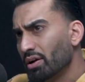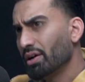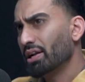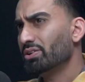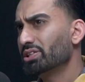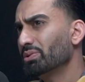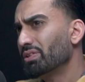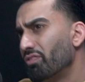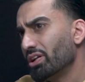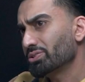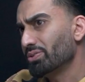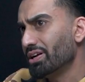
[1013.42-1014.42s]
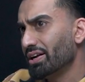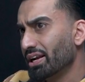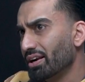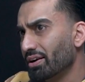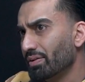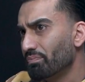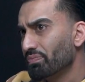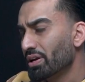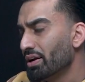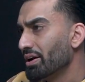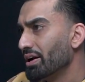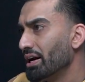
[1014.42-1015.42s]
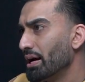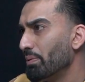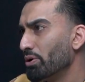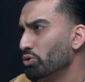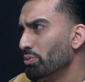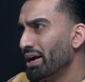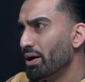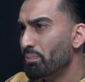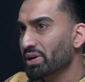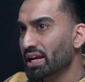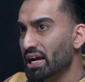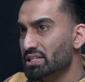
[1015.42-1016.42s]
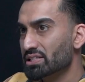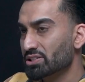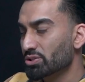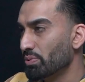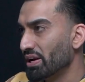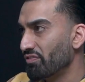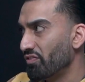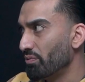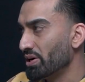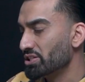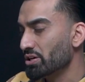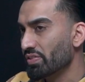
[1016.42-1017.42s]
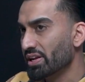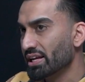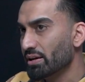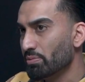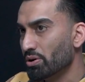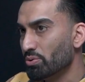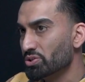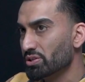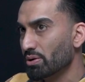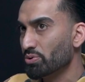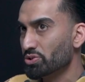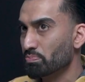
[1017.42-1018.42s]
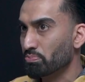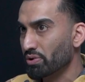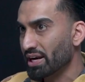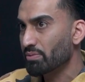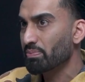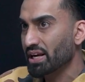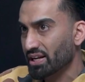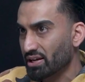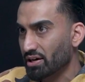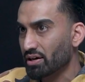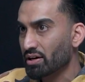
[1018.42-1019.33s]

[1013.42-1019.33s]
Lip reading: And I was like, what the fuck's going on here? And I'm like, who am I up against? And so when I saw the email, it was Break Media